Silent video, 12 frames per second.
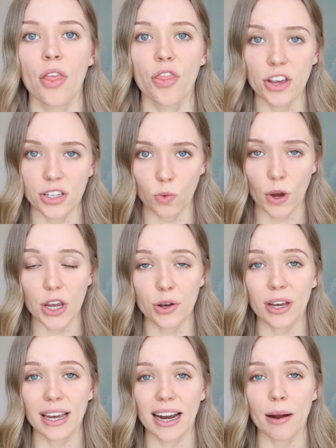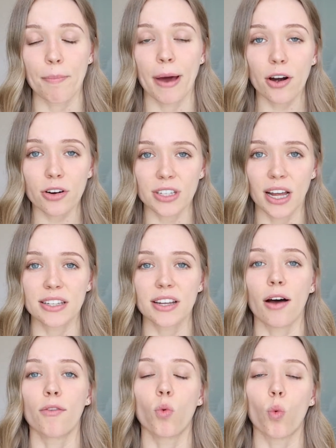This way you can get a better sense
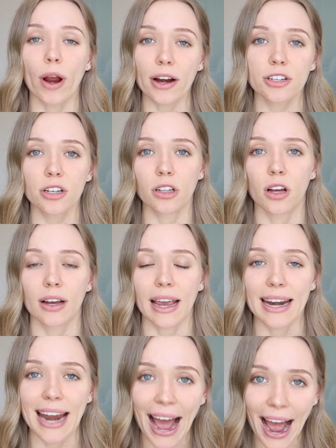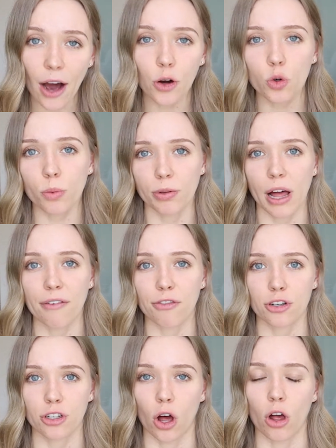of where to look and how to apply for
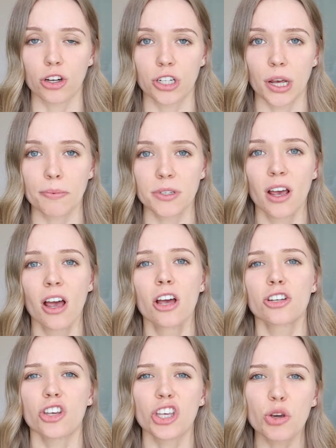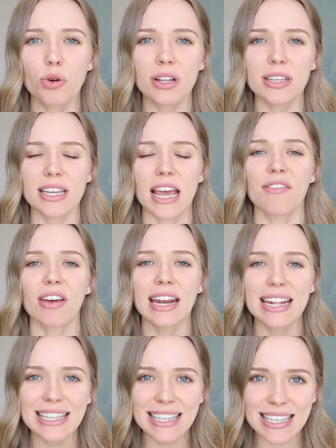scholarships so that you can save an
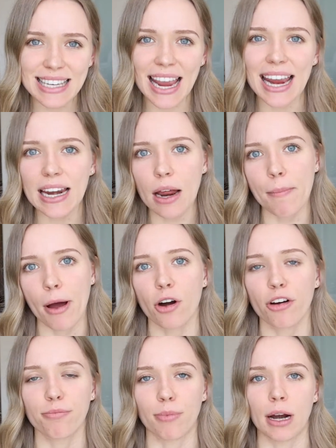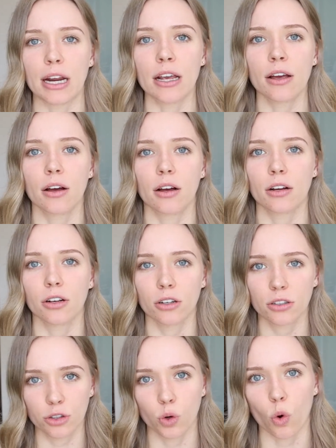insane amount of money
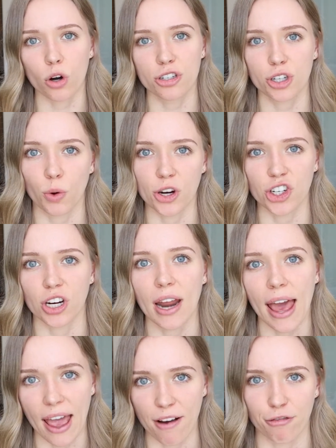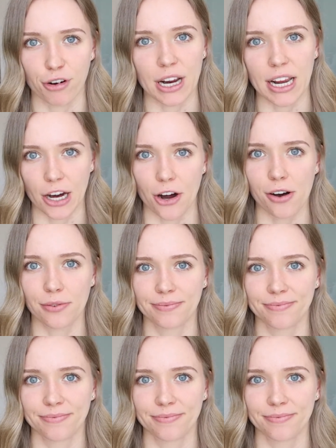towards tuition every year.